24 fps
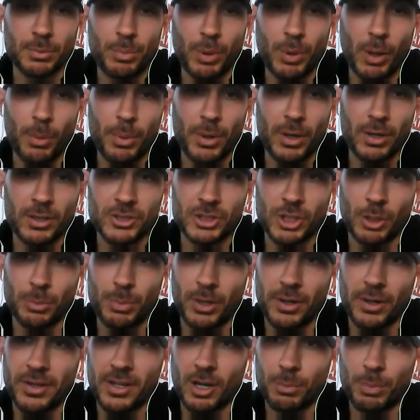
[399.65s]
pump out, jump
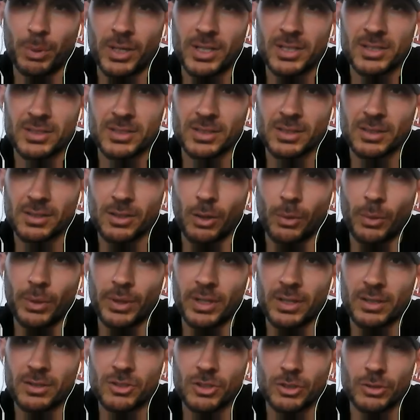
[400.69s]
out of the airplanes and going
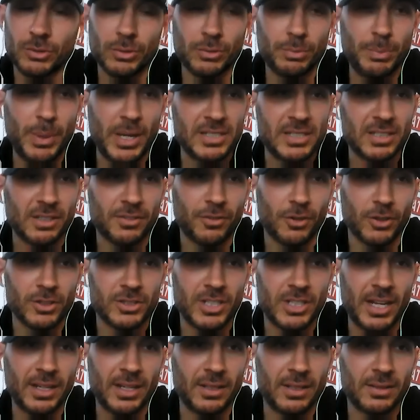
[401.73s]
into basic
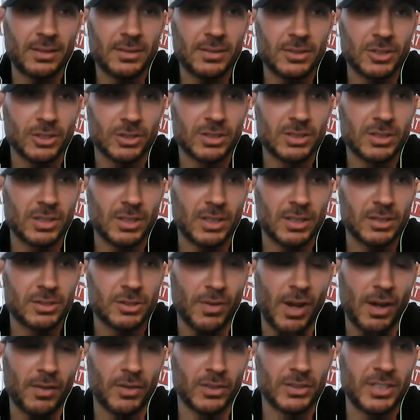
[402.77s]
first aid and just
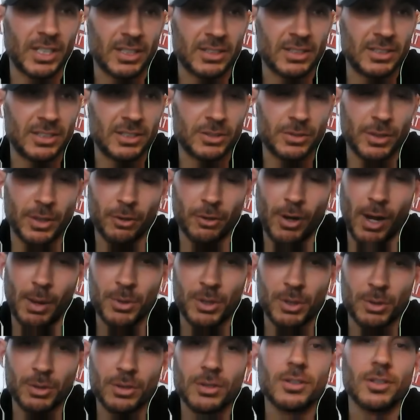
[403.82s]
survival techniques. So they're
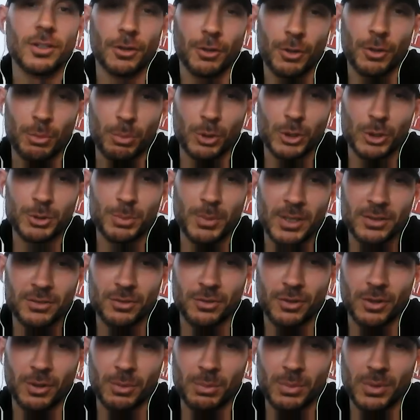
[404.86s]
grabbing the, you know, the Bushmans
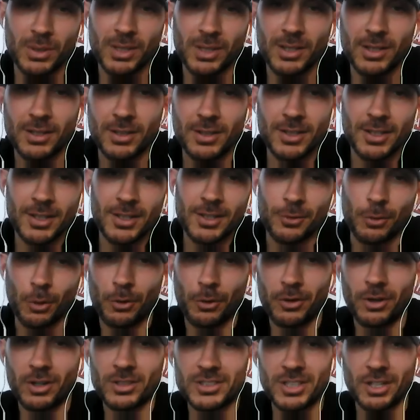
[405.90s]
from
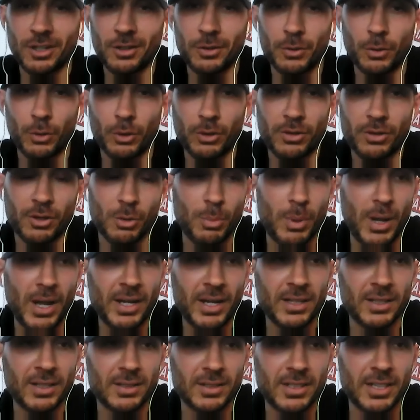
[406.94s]
Northern Ontario, Northern
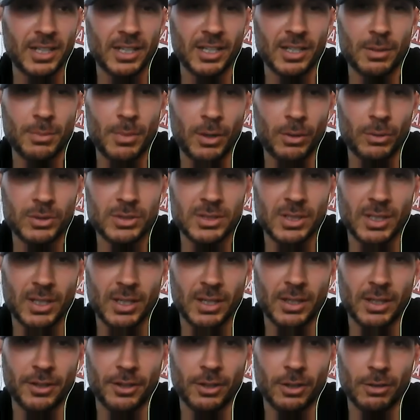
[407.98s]
Quebec, and kicking them out
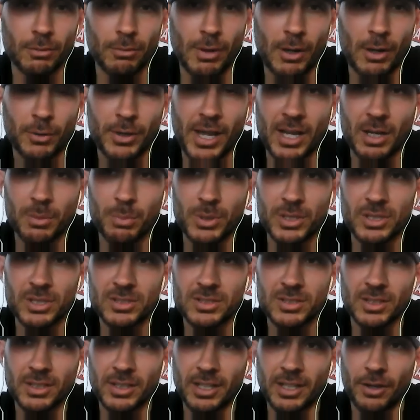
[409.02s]
under round
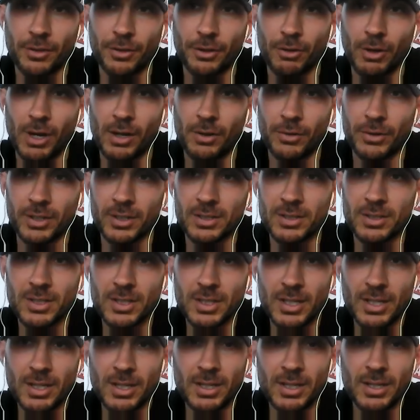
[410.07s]
canopies to get on the ground
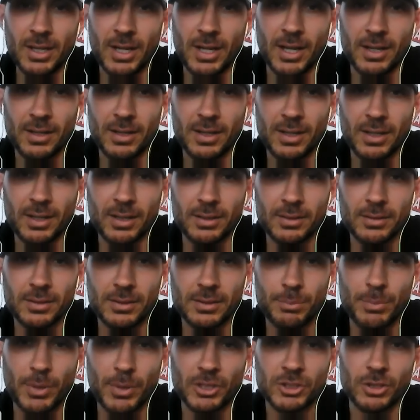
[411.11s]
and
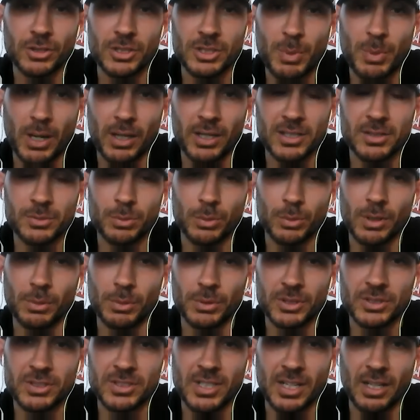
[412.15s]
make sure these pilots were
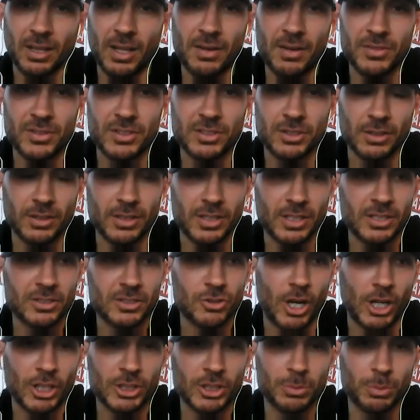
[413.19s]
able to stay alive until the
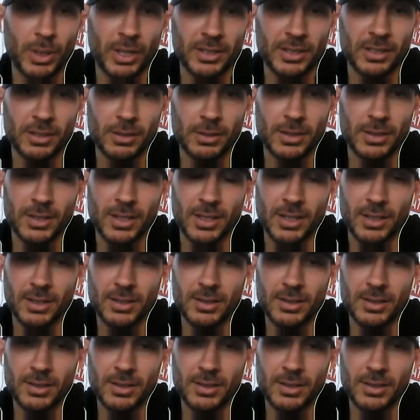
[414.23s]
extraction plan could